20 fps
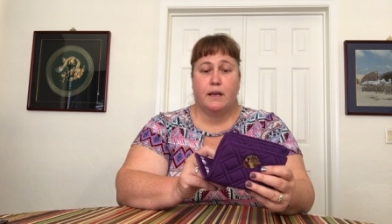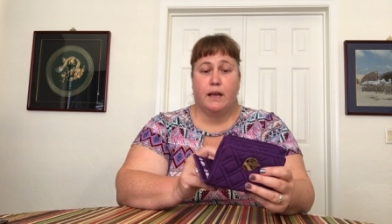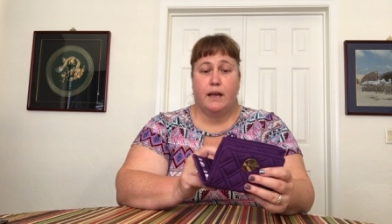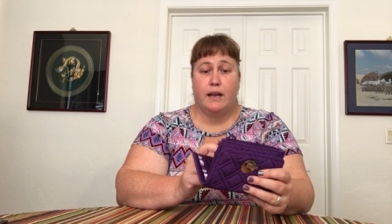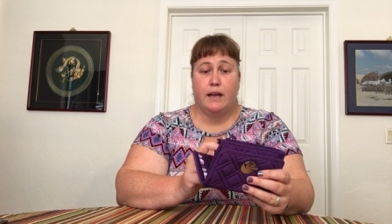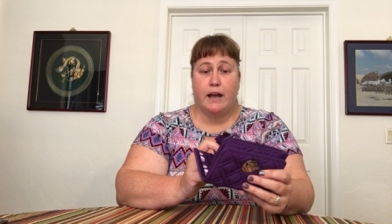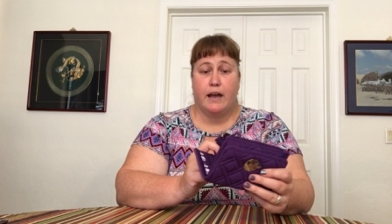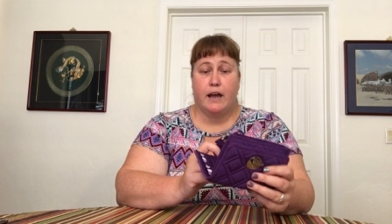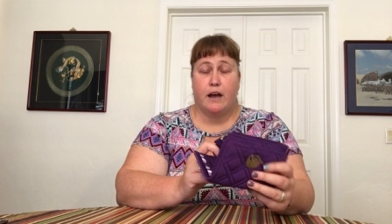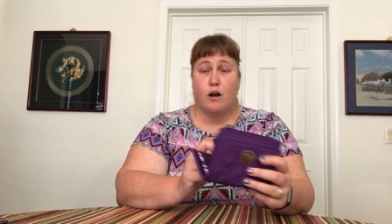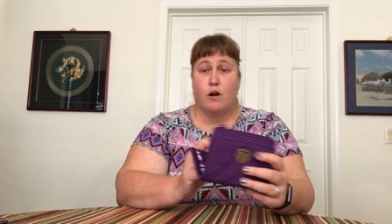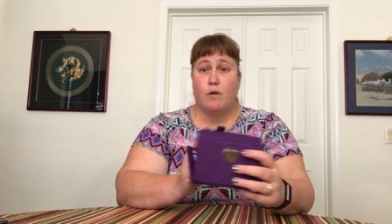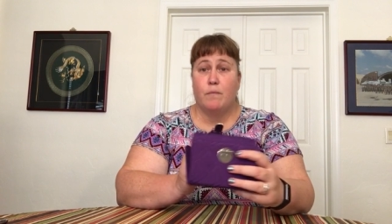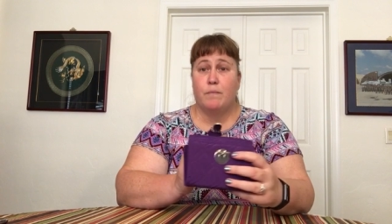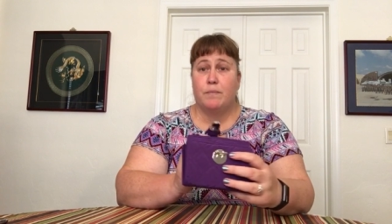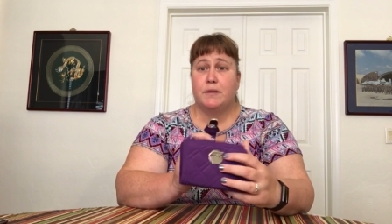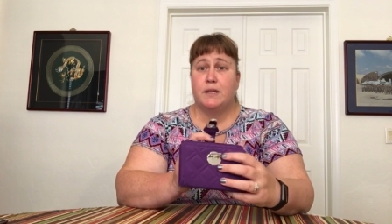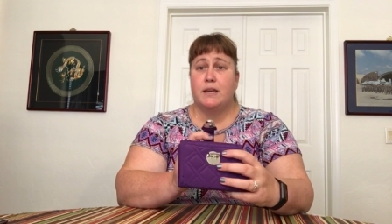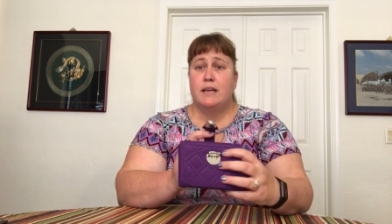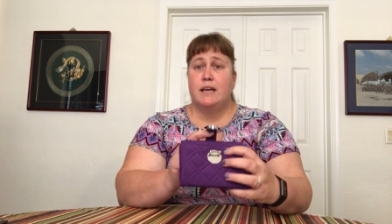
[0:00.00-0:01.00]
anyhow,
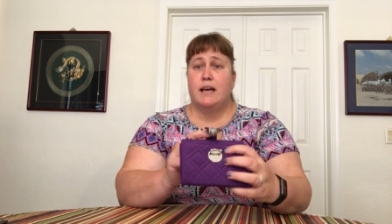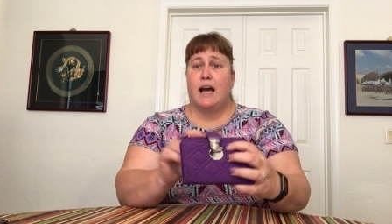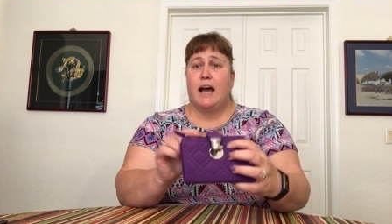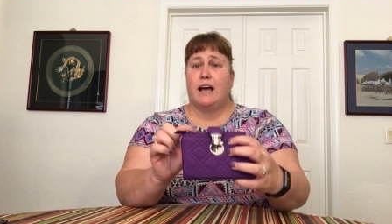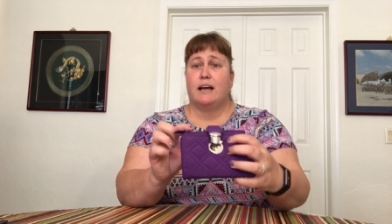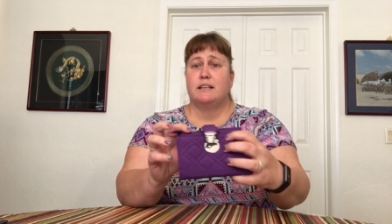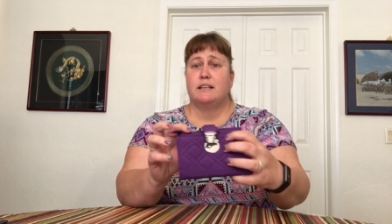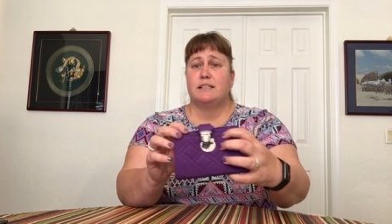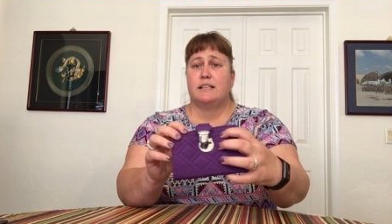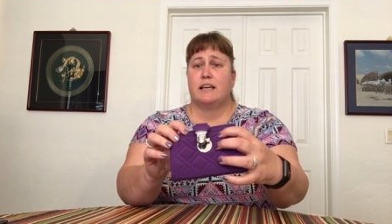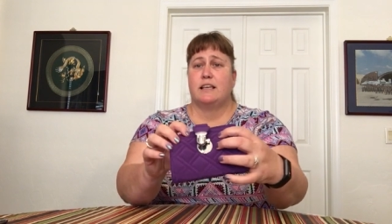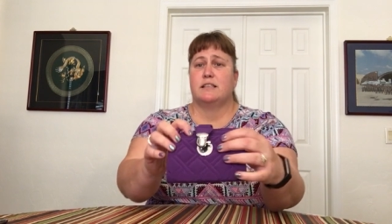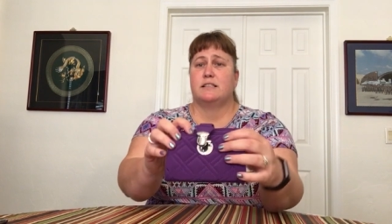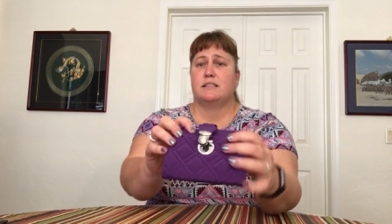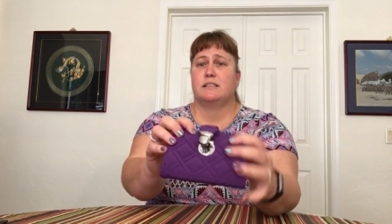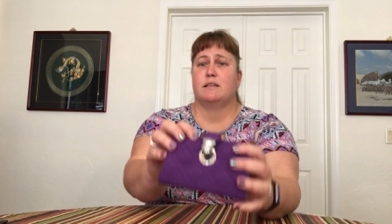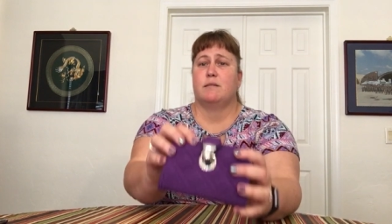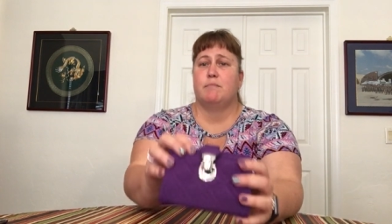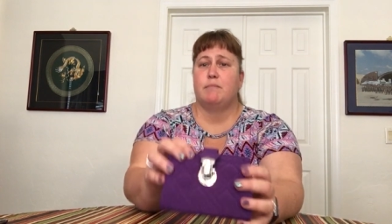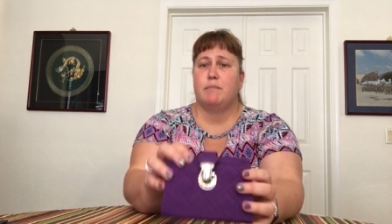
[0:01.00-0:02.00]
I say this
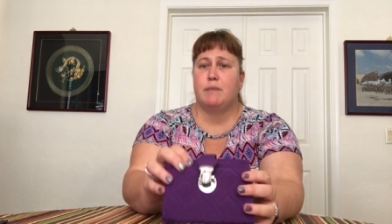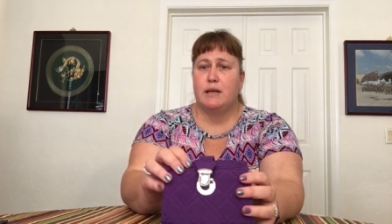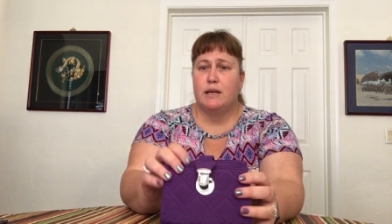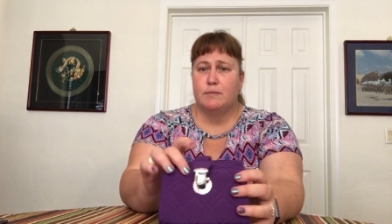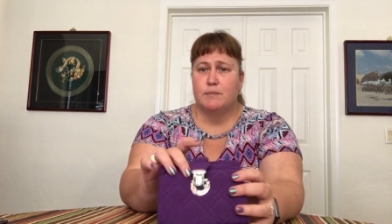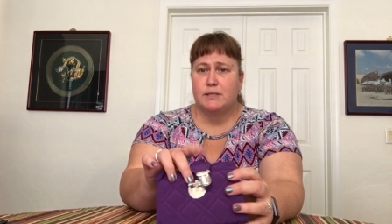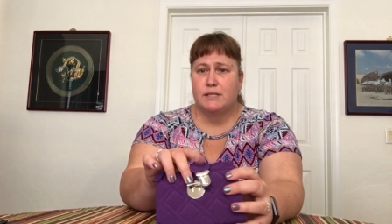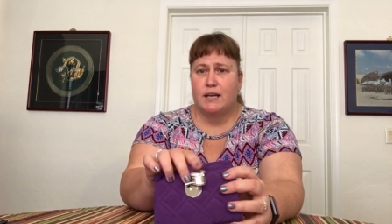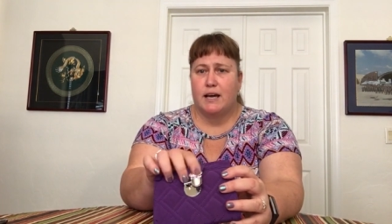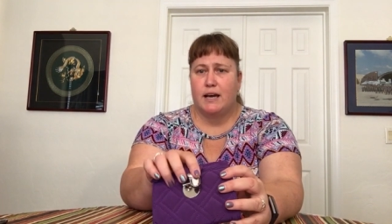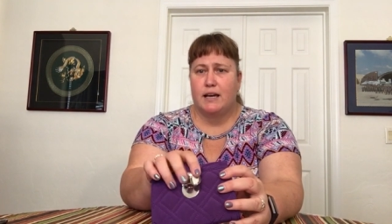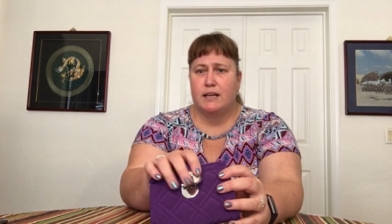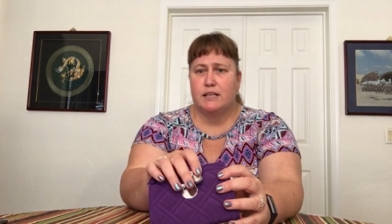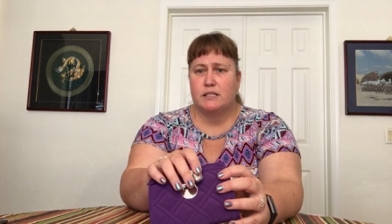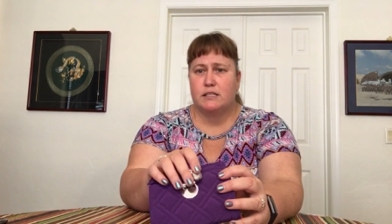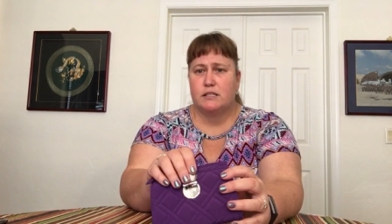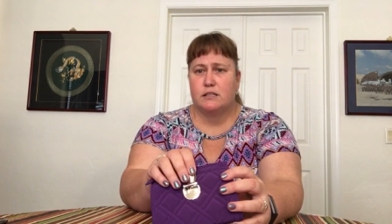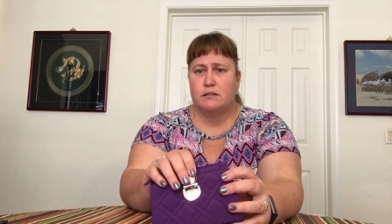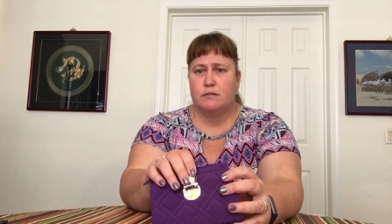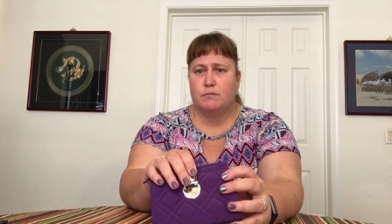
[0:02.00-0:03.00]
is a
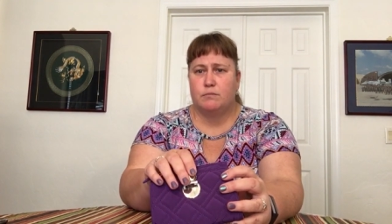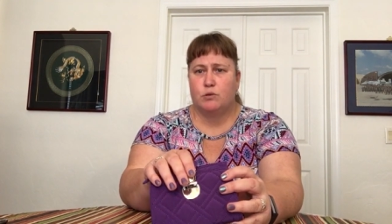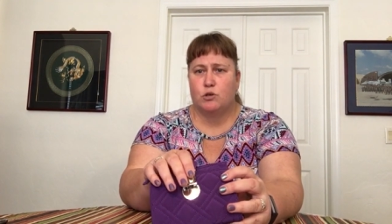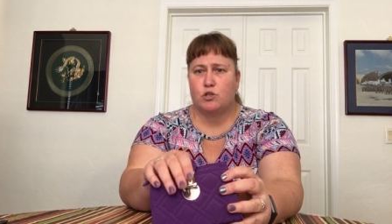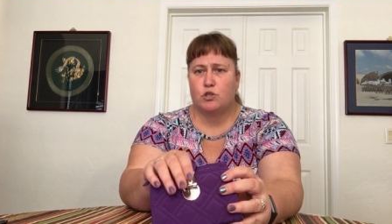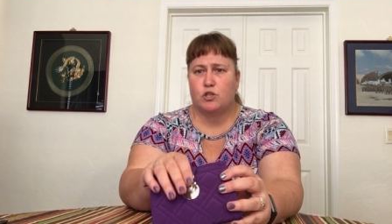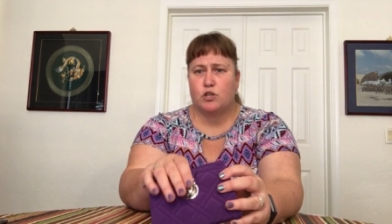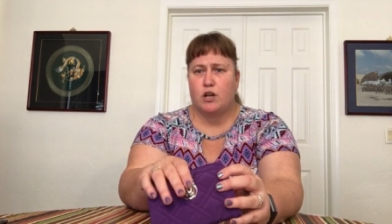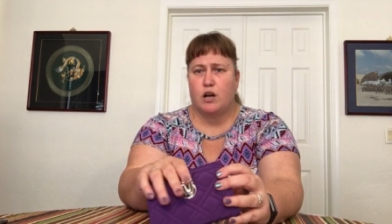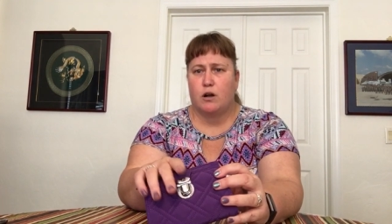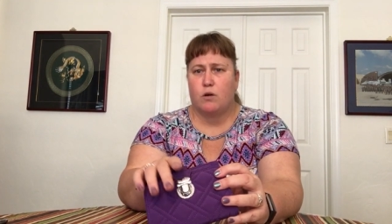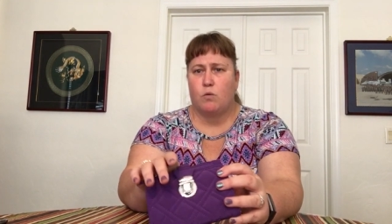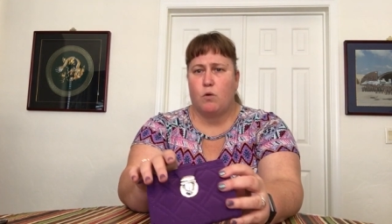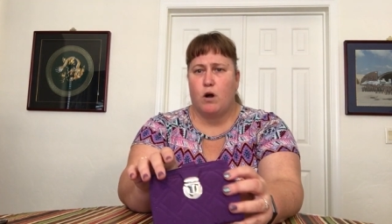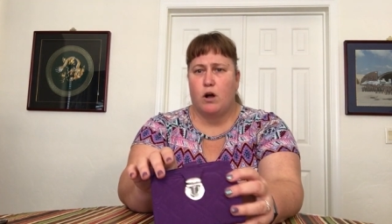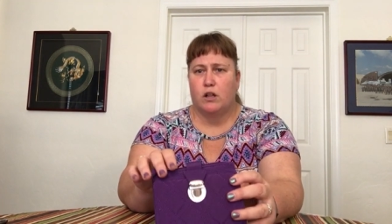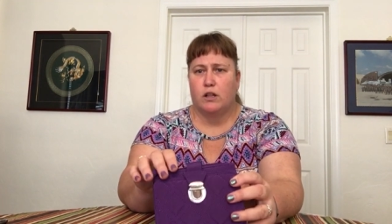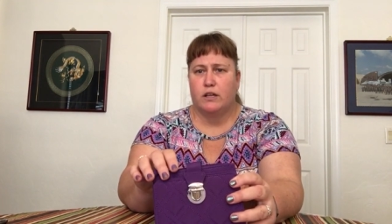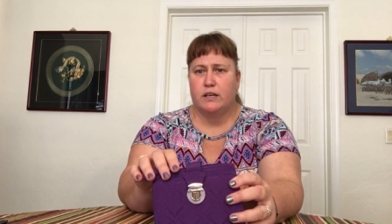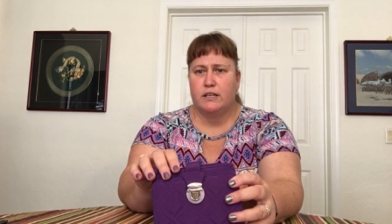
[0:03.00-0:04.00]
medium-sized push lock
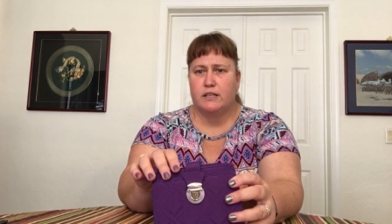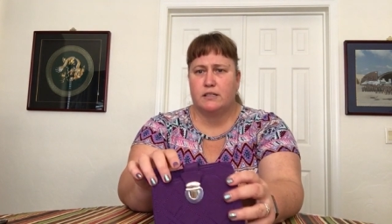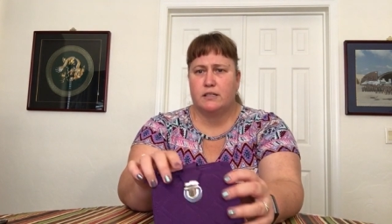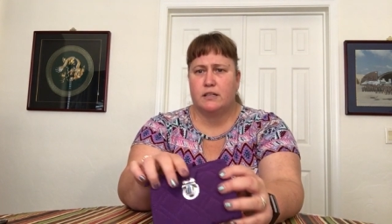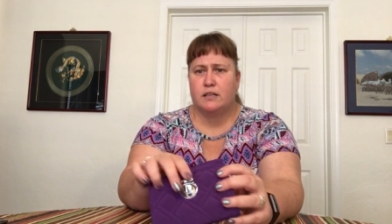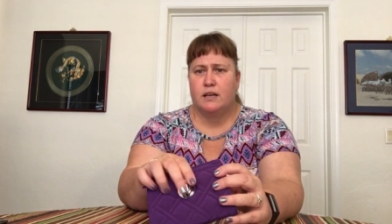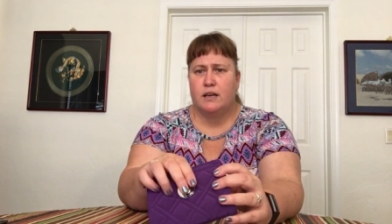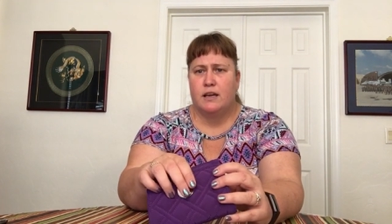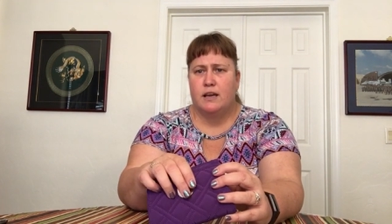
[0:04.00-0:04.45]
wallet.